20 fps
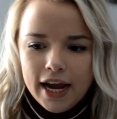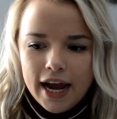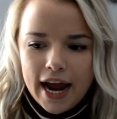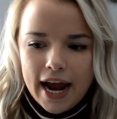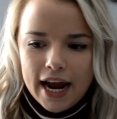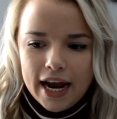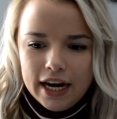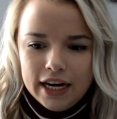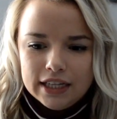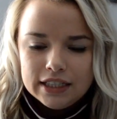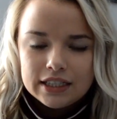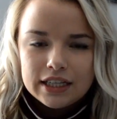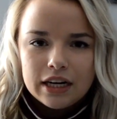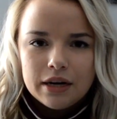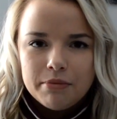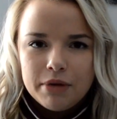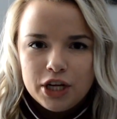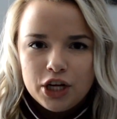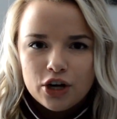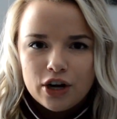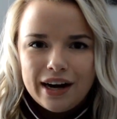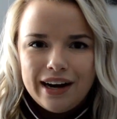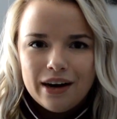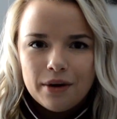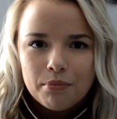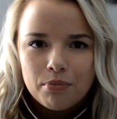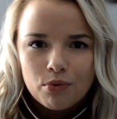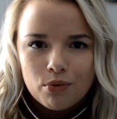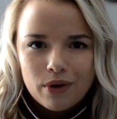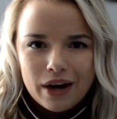and it's going to make your hair
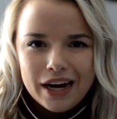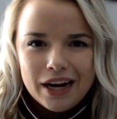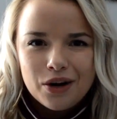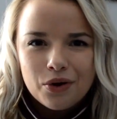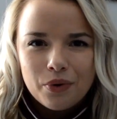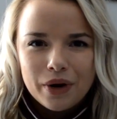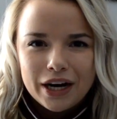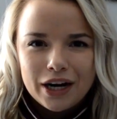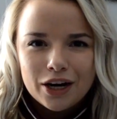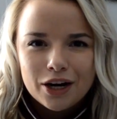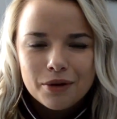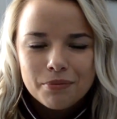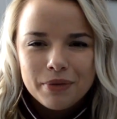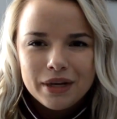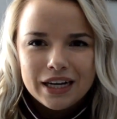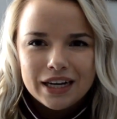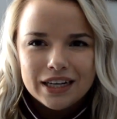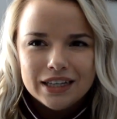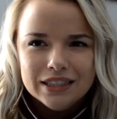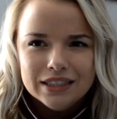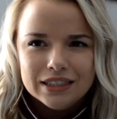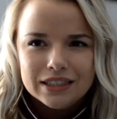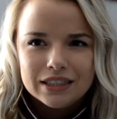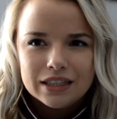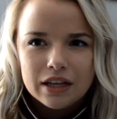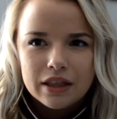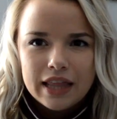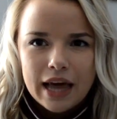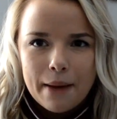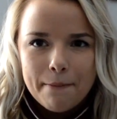break quicker because
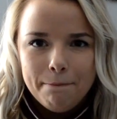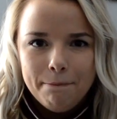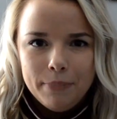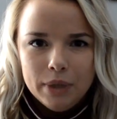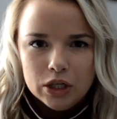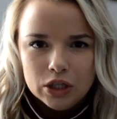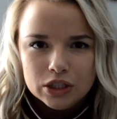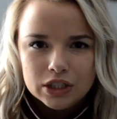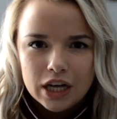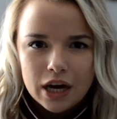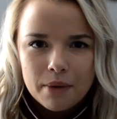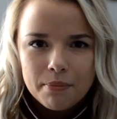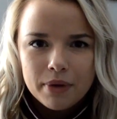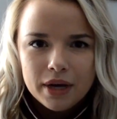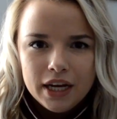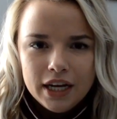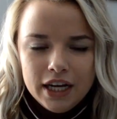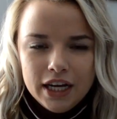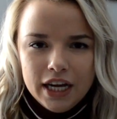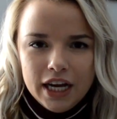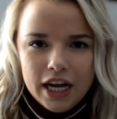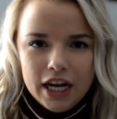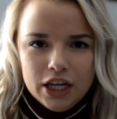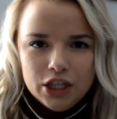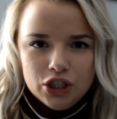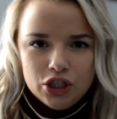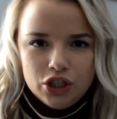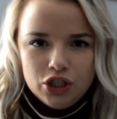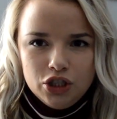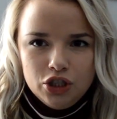that buildup
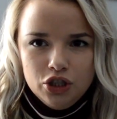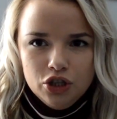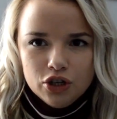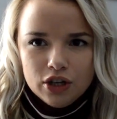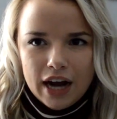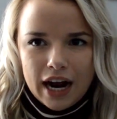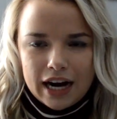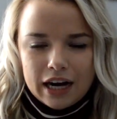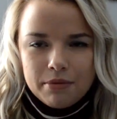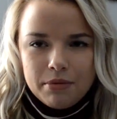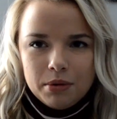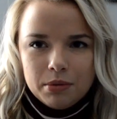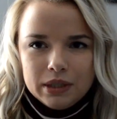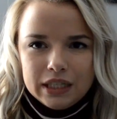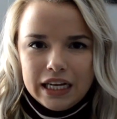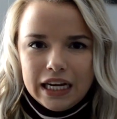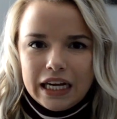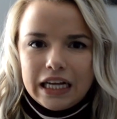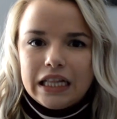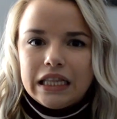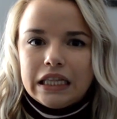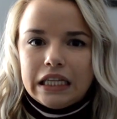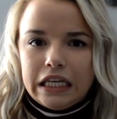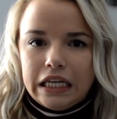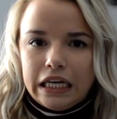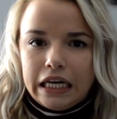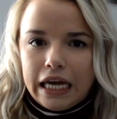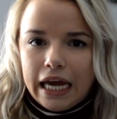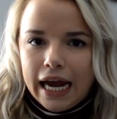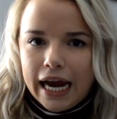is, you're not going to be able to get
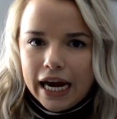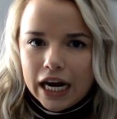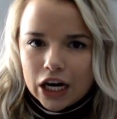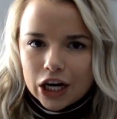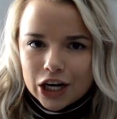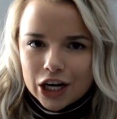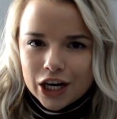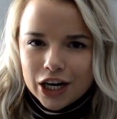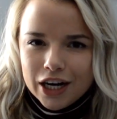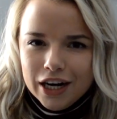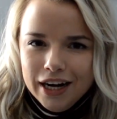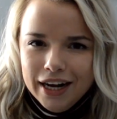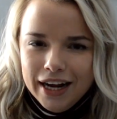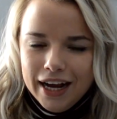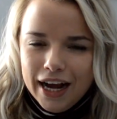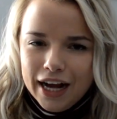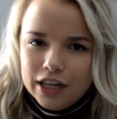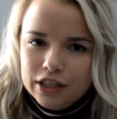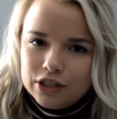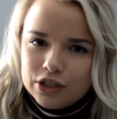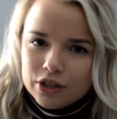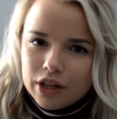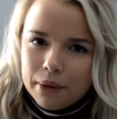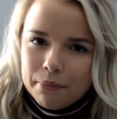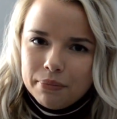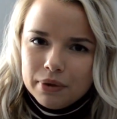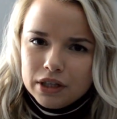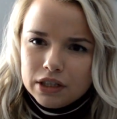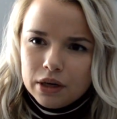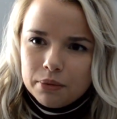clean hair, and so
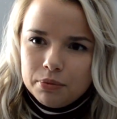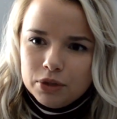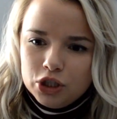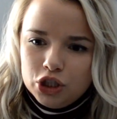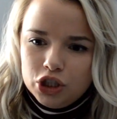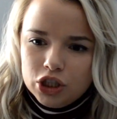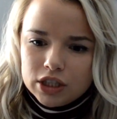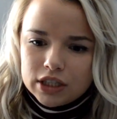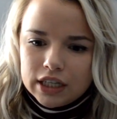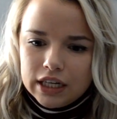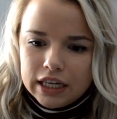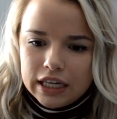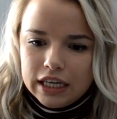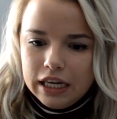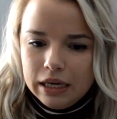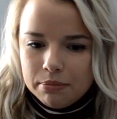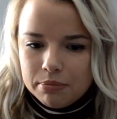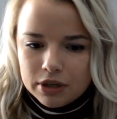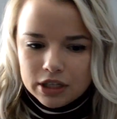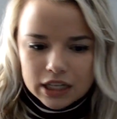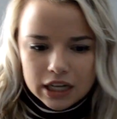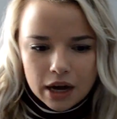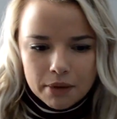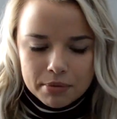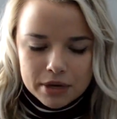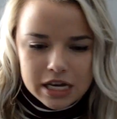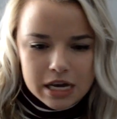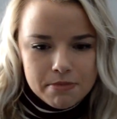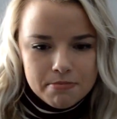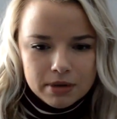that buildup is just going to keep building up
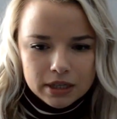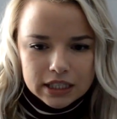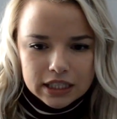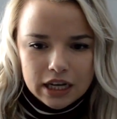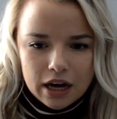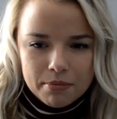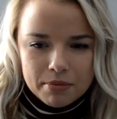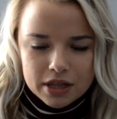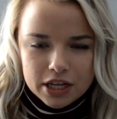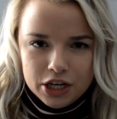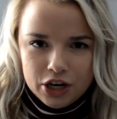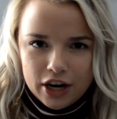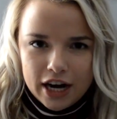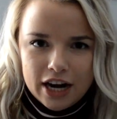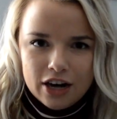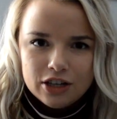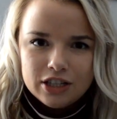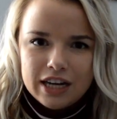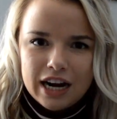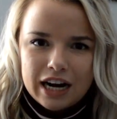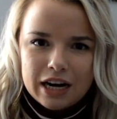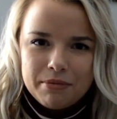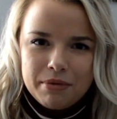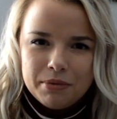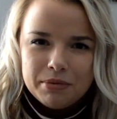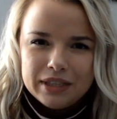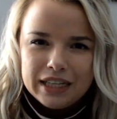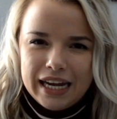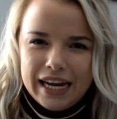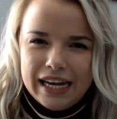and keep building up, and then your hair's not going to be
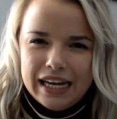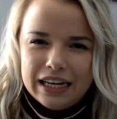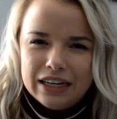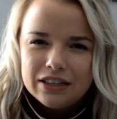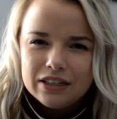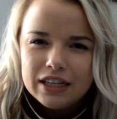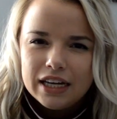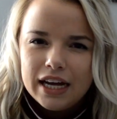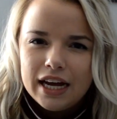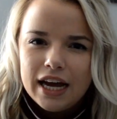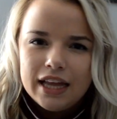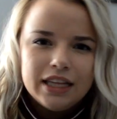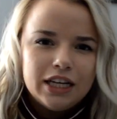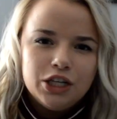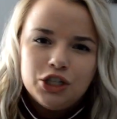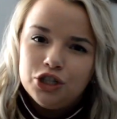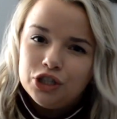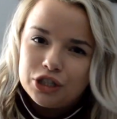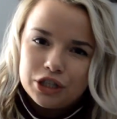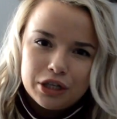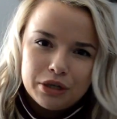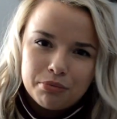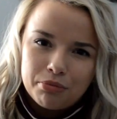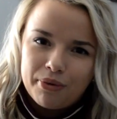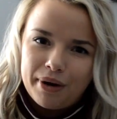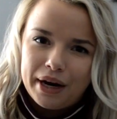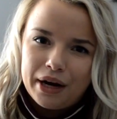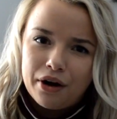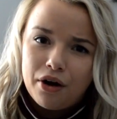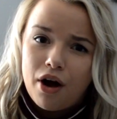able to handle it, and then it's just going to
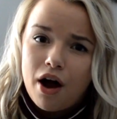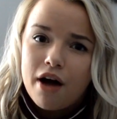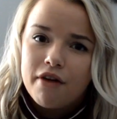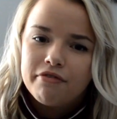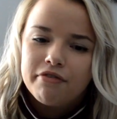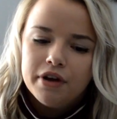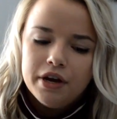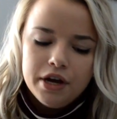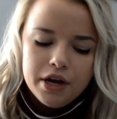break off.